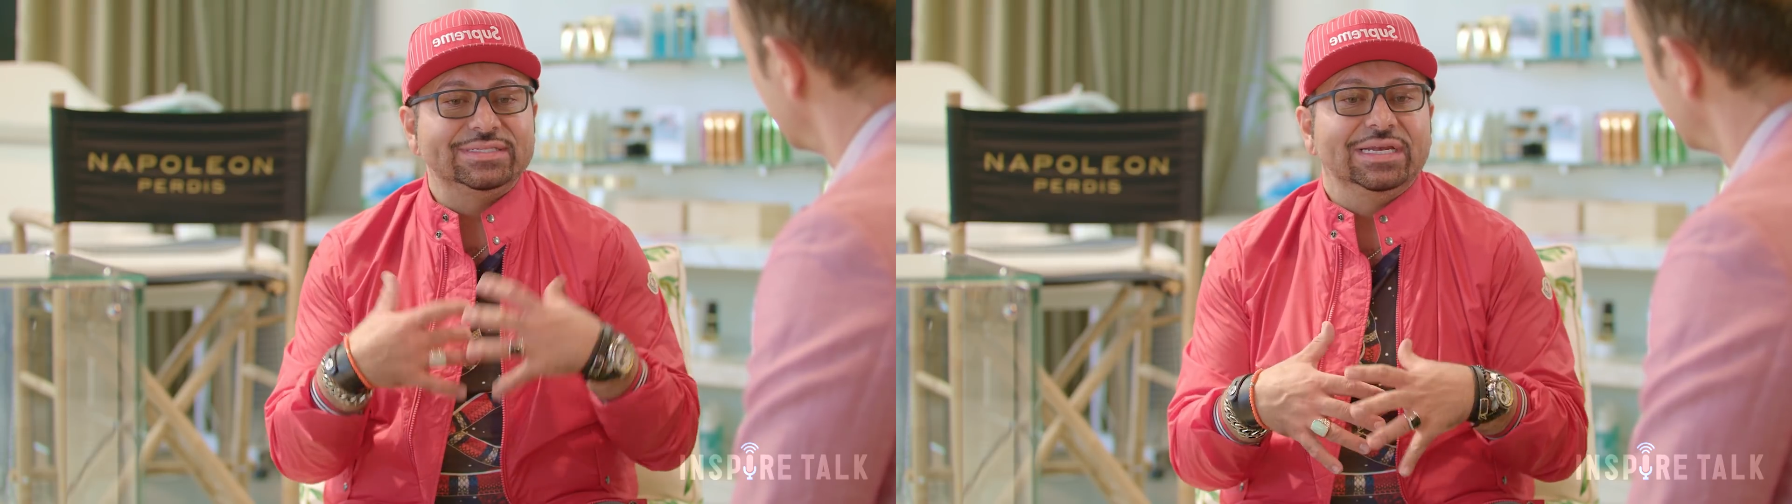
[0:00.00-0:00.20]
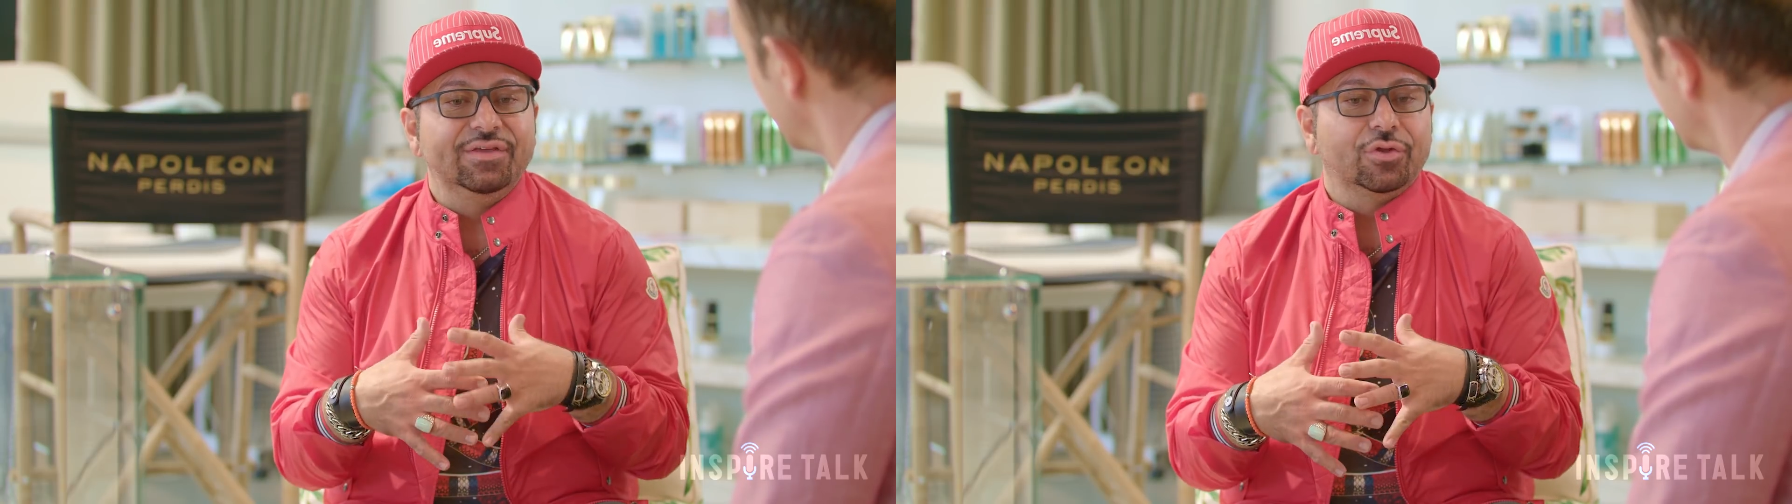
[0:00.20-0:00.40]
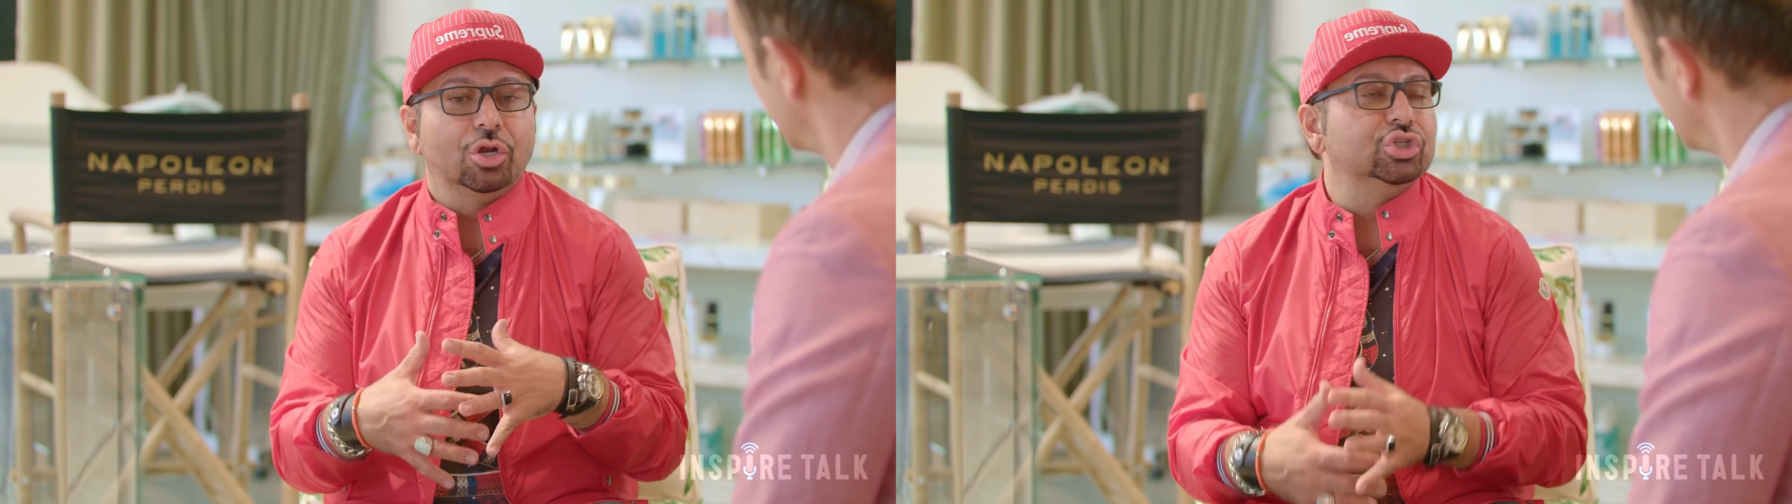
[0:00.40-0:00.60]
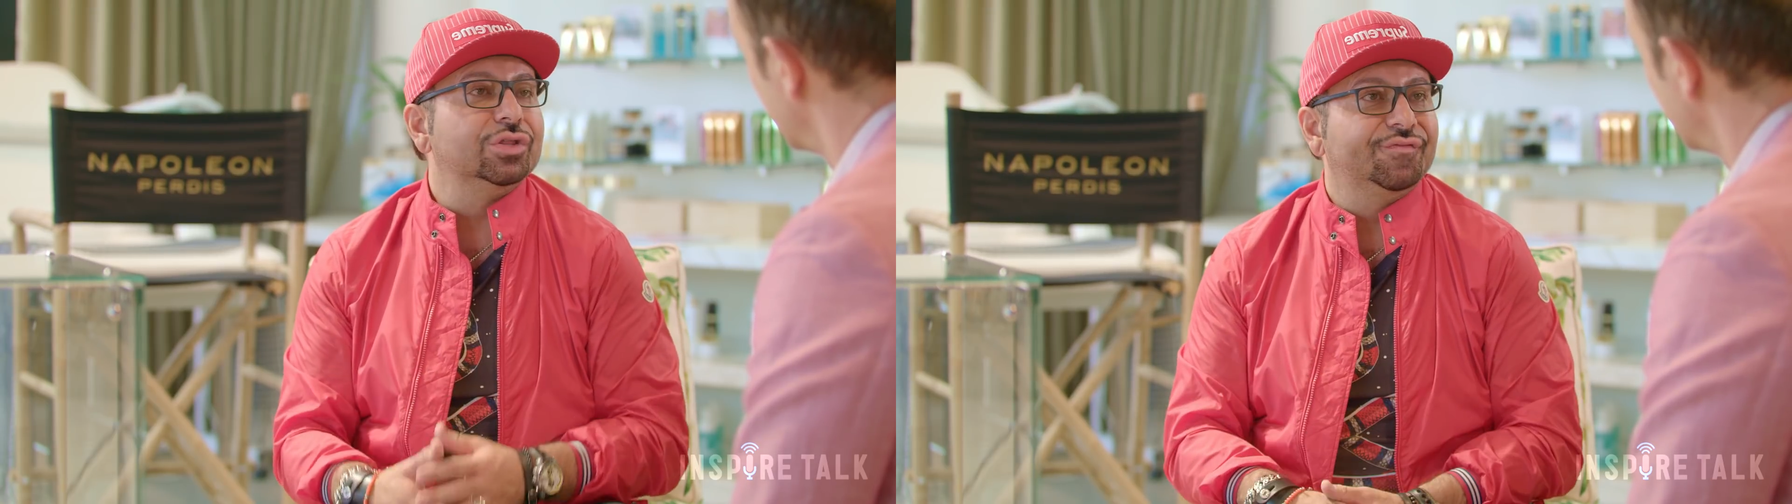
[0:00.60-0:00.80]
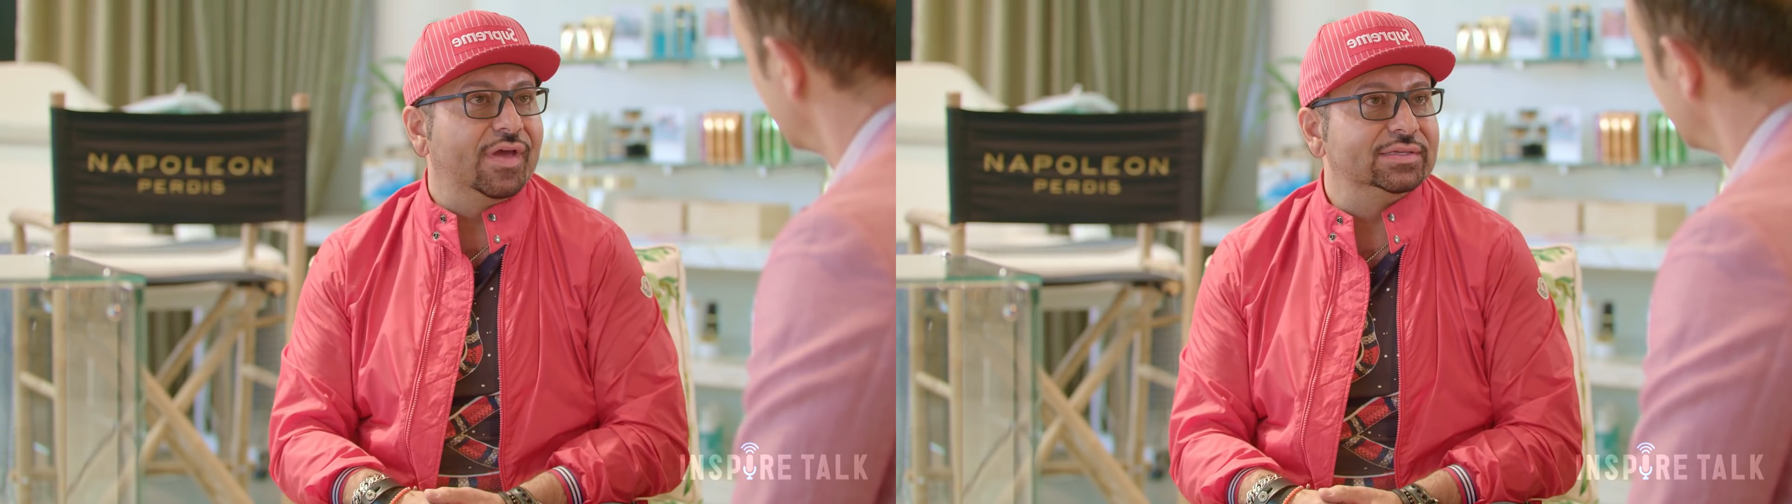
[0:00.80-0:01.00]
delivered onto
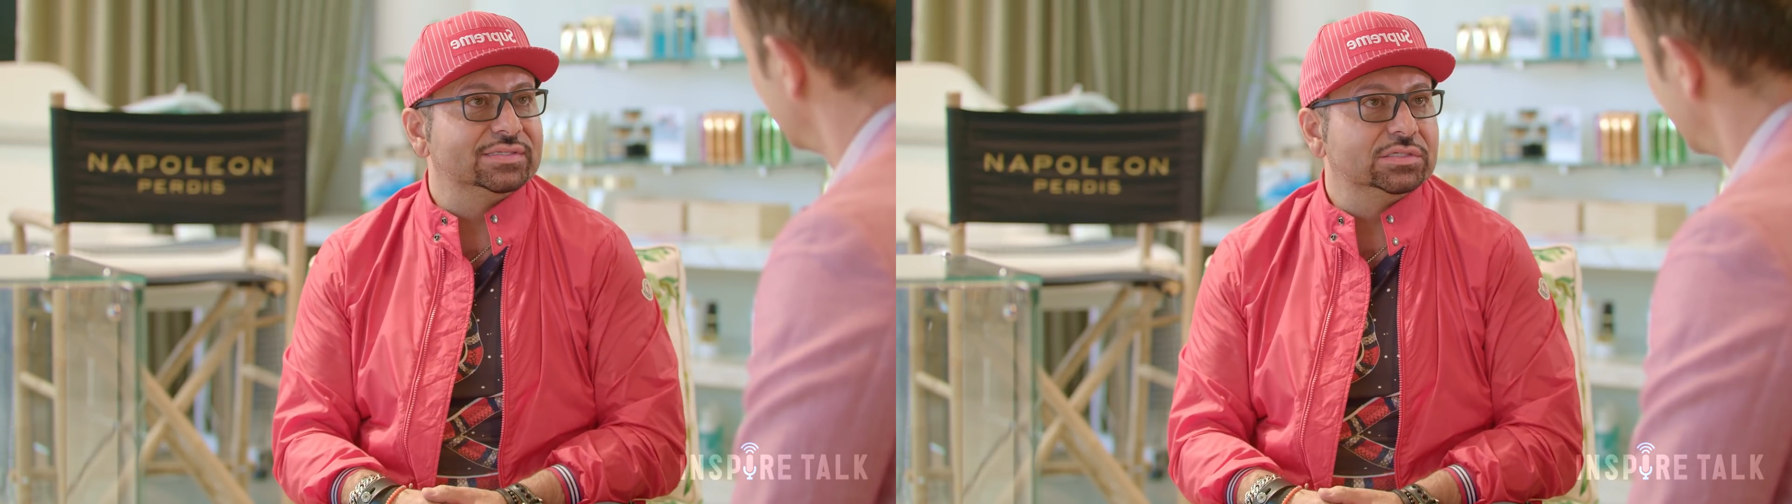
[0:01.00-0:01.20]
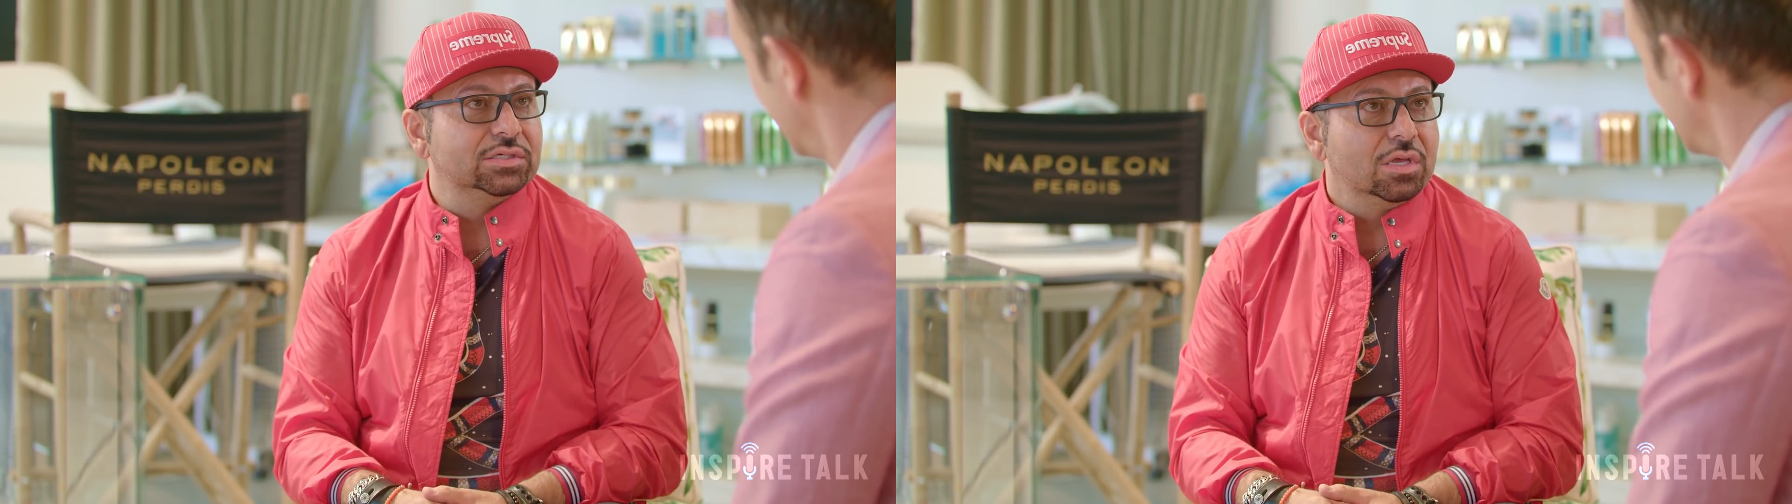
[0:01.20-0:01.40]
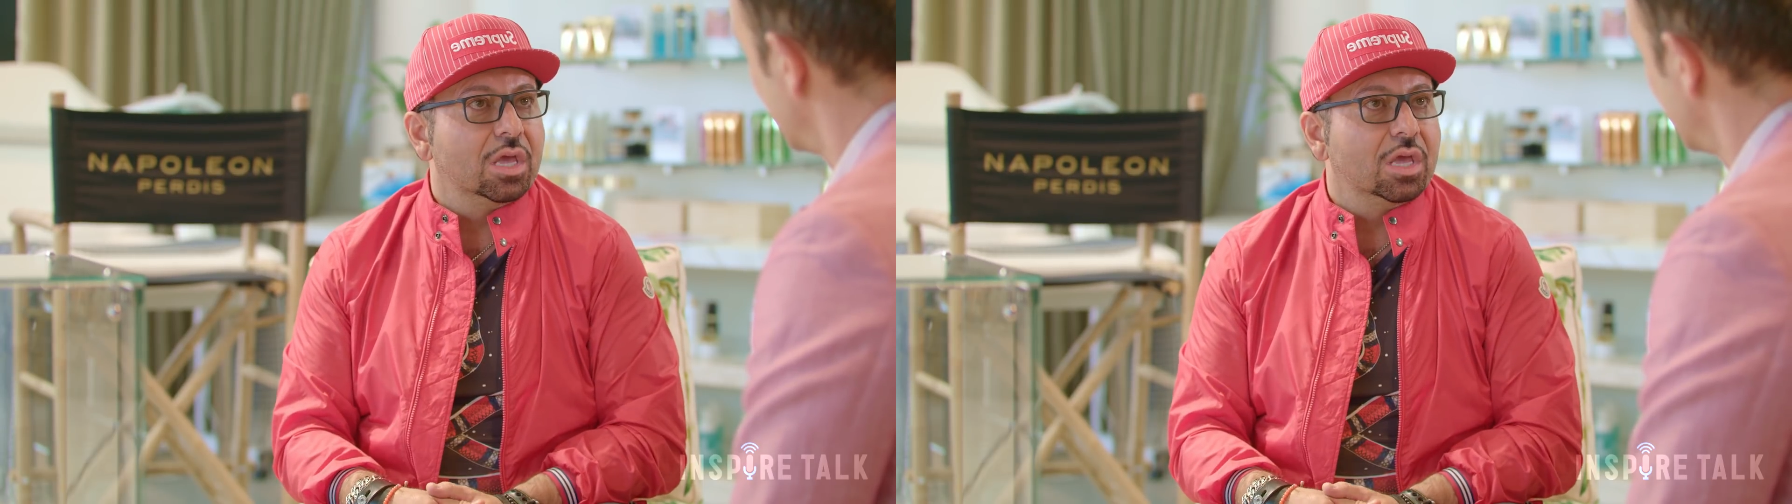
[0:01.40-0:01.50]
the face.